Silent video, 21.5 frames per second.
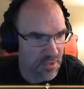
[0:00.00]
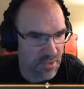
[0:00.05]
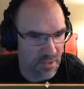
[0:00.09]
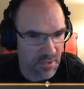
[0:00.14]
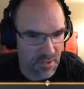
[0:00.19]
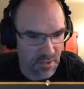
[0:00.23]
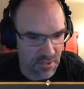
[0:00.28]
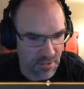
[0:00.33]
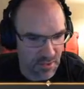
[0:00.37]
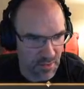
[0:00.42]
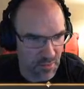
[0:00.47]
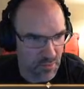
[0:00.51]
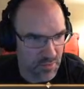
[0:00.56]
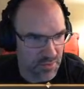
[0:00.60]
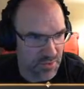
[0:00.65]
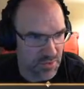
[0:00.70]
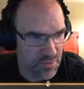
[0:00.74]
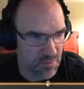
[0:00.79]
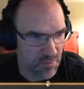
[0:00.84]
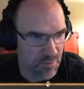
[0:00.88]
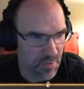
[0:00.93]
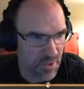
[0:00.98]
What
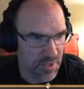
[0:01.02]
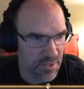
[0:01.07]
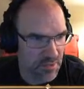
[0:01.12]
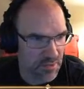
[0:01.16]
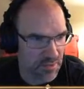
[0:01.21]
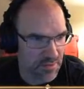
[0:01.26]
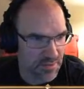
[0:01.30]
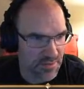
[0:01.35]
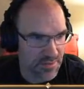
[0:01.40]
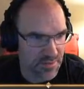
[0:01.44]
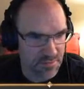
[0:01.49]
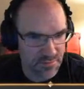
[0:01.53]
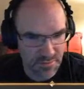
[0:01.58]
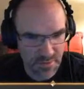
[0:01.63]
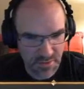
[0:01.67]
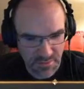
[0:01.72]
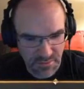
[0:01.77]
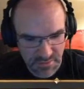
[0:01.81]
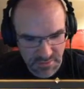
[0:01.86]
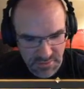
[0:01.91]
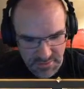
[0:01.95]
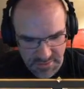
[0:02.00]
you might also
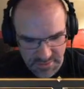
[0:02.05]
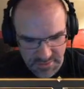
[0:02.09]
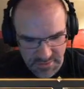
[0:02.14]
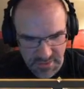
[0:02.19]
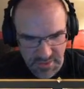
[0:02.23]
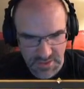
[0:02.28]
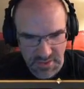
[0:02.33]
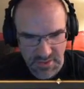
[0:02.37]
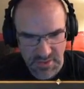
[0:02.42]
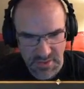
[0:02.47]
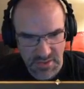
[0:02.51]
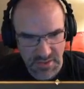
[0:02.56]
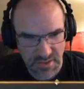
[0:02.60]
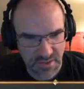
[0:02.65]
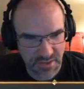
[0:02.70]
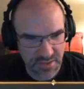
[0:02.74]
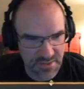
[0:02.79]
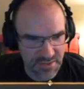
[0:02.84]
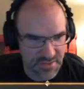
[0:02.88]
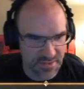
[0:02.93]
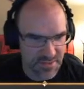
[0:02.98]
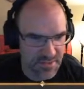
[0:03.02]
notice
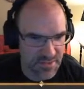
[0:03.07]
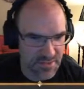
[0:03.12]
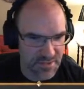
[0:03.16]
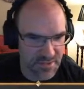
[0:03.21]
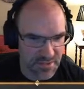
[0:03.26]
is